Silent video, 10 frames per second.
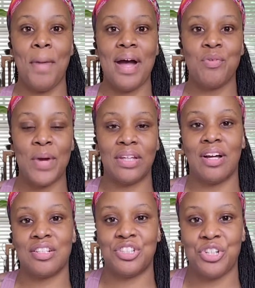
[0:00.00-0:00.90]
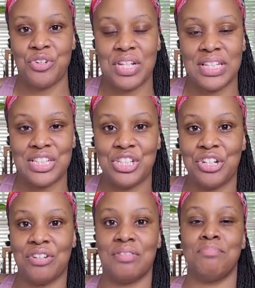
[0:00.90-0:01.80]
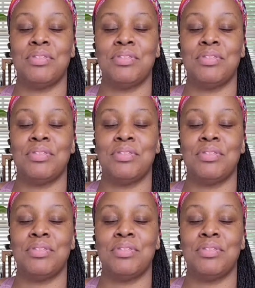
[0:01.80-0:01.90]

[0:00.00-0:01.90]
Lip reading: my weight loss journey this year.